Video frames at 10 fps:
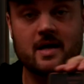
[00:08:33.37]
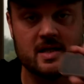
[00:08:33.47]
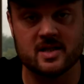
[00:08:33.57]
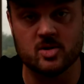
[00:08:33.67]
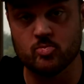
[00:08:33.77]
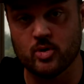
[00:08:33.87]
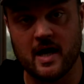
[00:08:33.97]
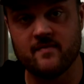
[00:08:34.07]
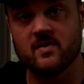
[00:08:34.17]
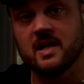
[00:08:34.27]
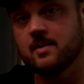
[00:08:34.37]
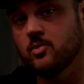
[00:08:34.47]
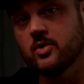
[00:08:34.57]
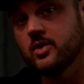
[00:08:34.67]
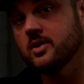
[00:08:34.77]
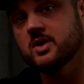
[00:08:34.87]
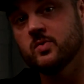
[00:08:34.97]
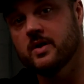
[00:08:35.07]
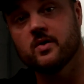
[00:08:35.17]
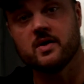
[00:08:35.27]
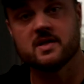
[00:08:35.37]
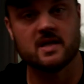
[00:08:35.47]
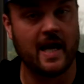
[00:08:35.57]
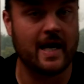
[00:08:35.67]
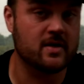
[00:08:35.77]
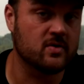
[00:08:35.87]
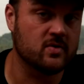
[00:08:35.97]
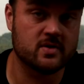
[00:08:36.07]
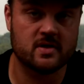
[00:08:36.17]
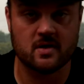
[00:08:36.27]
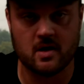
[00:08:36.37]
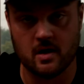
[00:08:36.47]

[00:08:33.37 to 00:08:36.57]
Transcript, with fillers: custom private label goods, whether it's candles,